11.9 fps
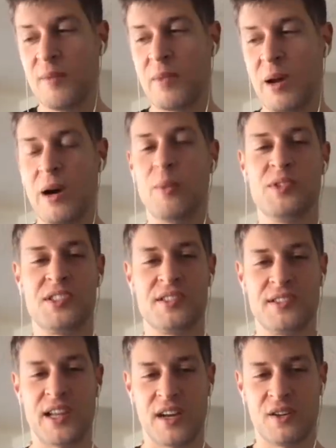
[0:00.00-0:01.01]
my mom was
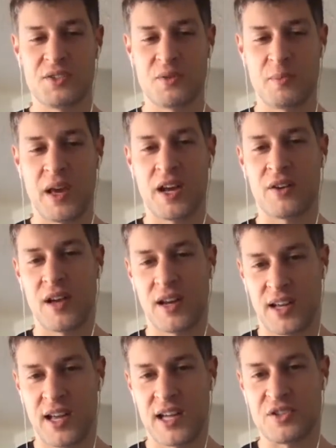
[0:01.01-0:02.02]
diagnosed with pancreatic
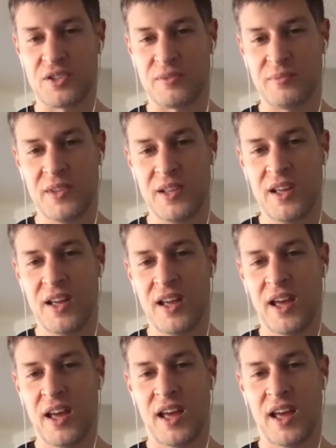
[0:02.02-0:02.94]
cancer, mm.